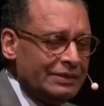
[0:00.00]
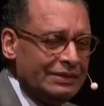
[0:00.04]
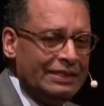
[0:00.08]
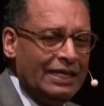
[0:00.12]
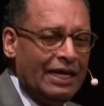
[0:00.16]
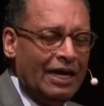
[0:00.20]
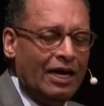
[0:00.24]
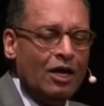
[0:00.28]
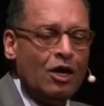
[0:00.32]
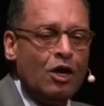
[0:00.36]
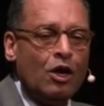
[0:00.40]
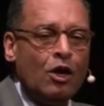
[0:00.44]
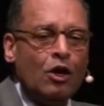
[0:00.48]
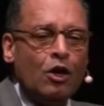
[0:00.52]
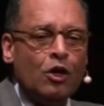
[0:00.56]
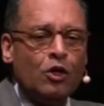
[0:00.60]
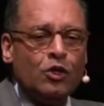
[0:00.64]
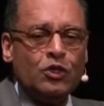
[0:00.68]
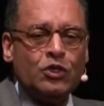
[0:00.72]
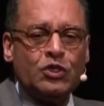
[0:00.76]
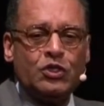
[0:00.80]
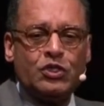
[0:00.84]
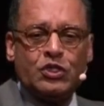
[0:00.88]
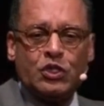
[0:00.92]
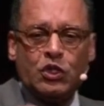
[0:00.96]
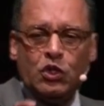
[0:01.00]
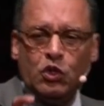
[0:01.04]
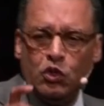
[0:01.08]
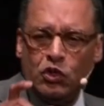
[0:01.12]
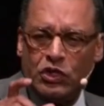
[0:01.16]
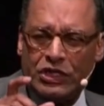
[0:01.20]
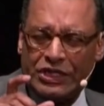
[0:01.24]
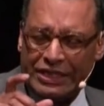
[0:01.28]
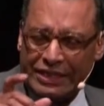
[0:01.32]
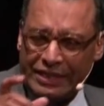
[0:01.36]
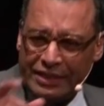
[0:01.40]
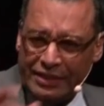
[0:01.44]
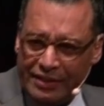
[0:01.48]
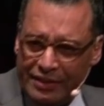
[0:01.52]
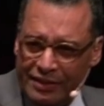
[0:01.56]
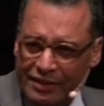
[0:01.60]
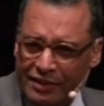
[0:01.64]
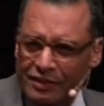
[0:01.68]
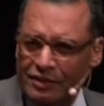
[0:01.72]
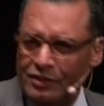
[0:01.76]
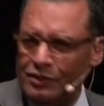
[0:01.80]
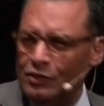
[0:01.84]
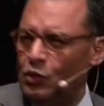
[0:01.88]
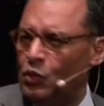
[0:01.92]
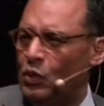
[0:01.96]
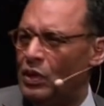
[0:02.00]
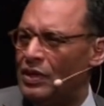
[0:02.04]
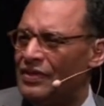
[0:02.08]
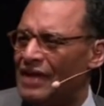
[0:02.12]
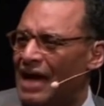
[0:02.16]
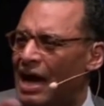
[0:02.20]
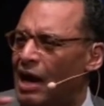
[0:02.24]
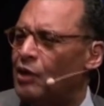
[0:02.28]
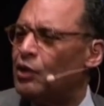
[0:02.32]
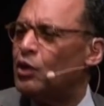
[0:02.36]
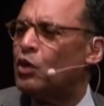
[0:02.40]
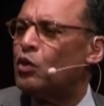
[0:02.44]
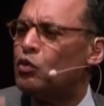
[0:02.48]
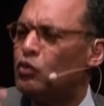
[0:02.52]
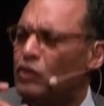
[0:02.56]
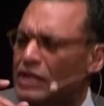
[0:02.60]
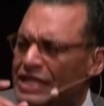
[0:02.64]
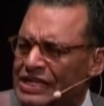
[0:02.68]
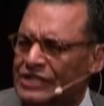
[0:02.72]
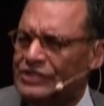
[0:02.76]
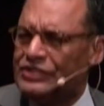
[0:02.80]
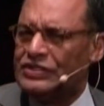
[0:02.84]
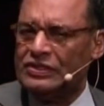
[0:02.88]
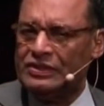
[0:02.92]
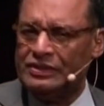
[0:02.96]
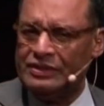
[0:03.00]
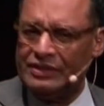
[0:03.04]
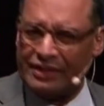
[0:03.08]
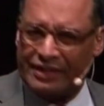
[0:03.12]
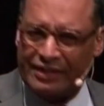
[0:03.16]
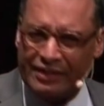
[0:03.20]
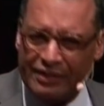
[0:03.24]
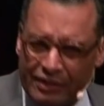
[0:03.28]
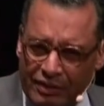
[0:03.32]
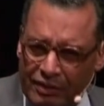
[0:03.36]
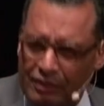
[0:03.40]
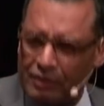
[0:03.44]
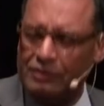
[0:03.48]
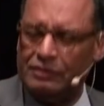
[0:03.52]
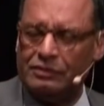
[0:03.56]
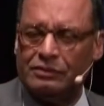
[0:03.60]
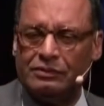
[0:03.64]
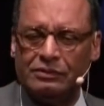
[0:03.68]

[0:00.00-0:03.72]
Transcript: Yeah. To kill without a reason to kill.